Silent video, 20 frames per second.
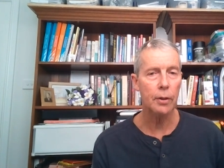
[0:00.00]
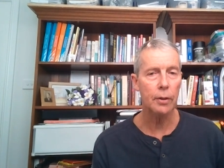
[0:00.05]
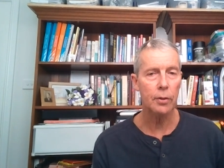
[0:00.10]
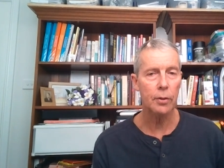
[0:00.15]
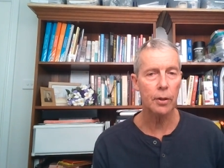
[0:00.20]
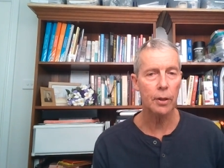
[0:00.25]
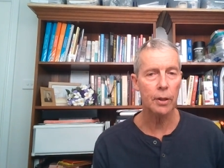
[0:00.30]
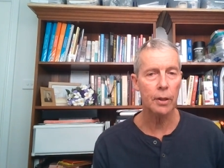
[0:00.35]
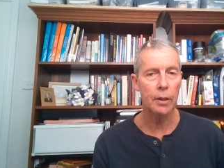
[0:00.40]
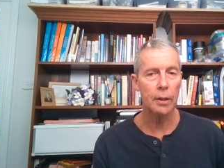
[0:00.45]

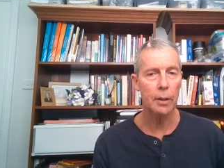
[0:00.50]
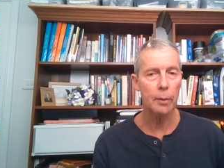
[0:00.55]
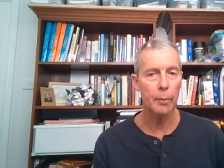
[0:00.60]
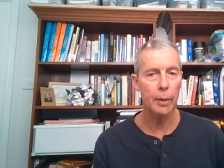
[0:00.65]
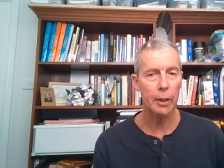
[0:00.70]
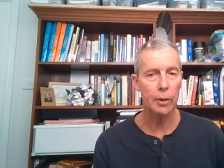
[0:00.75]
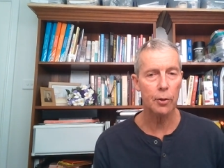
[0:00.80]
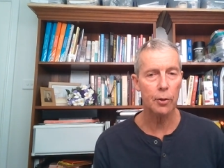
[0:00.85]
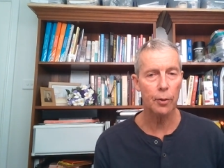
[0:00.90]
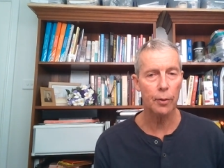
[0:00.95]
So you need to
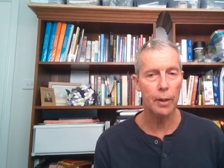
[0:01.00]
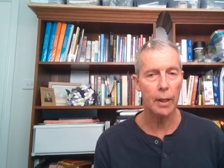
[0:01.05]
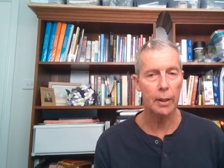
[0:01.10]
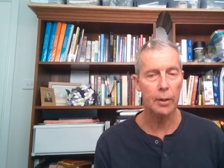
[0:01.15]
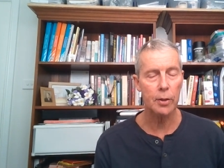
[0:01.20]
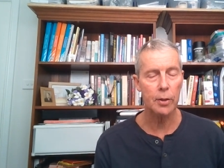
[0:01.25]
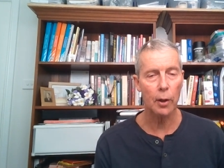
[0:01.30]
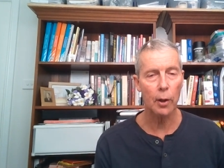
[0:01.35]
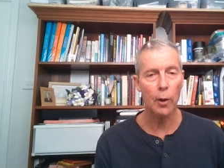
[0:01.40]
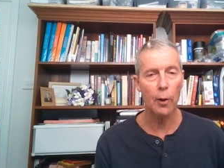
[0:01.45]
make sure
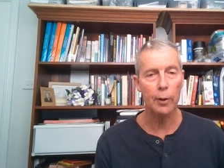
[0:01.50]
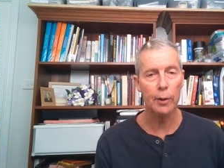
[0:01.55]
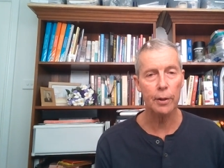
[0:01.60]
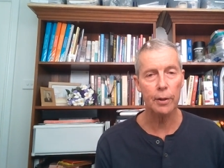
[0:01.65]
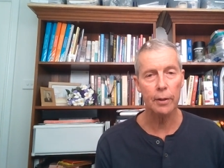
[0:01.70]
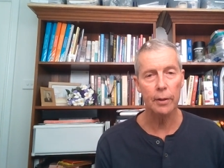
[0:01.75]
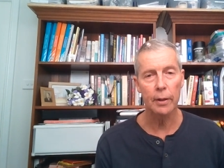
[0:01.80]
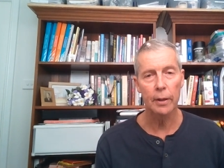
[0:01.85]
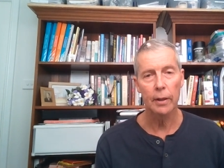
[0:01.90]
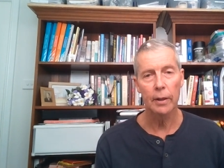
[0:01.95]
that's locked
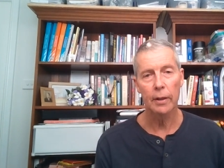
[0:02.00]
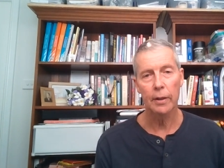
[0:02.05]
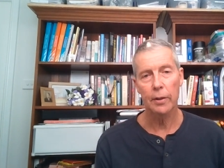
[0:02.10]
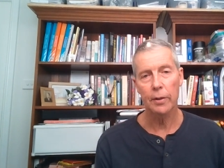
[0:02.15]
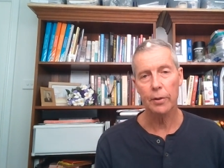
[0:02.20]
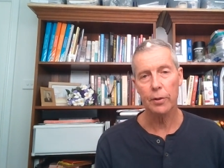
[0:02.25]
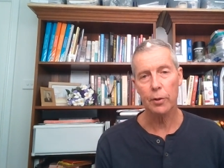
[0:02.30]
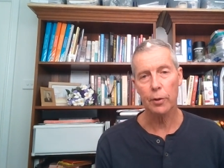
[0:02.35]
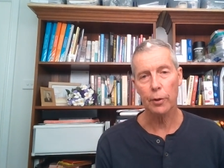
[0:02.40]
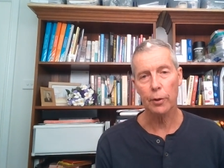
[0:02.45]

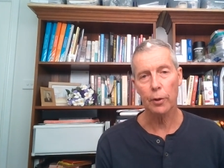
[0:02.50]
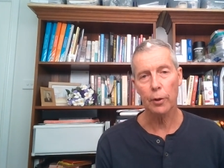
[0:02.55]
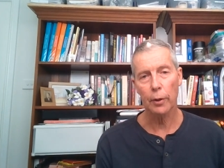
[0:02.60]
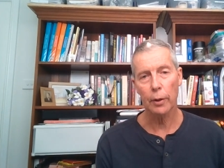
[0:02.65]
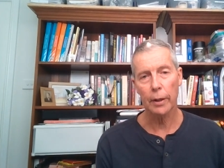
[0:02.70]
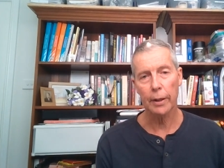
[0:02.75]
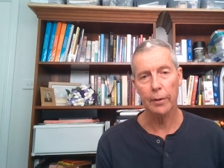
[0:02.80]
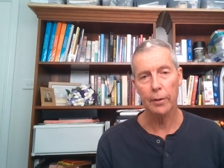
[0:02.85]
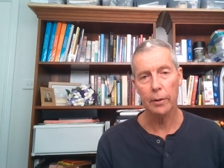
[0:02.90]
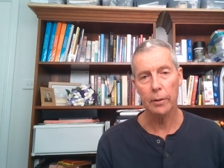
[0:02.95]

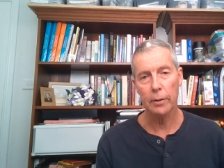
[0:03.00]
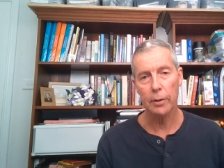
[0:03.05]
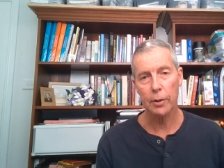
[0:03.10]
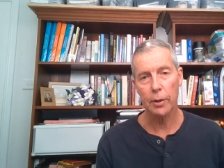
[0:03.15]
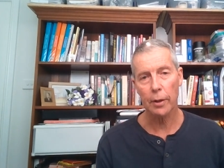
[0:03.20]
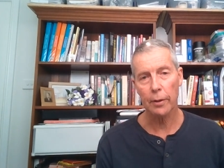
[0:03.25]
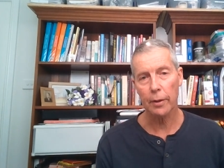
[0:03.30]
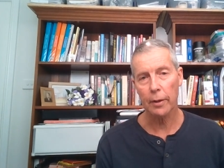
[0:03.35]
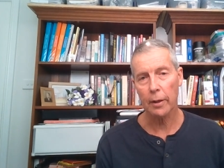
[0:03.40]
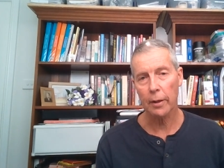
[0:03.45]
securely so
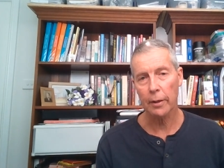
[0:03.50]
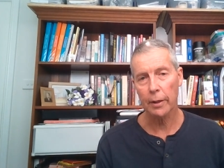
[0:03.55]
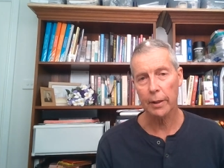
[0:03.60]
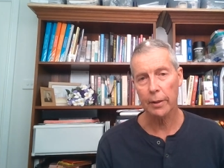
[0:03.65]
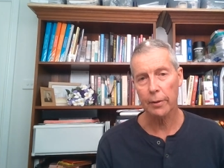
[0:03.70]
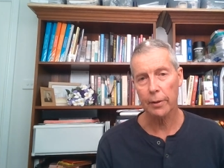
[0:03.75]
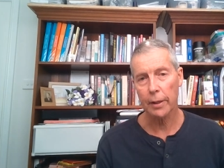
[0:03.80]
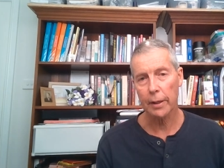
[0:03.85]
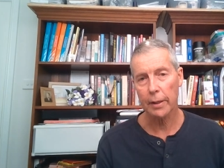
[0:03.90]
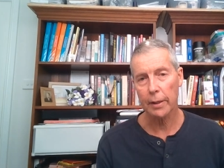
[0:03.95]
that only
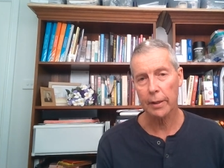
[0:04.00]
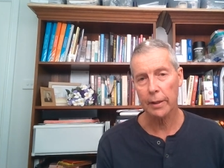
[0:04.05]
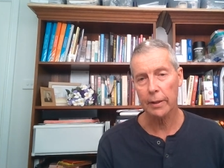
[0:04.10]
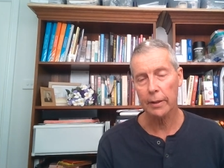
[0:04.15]
the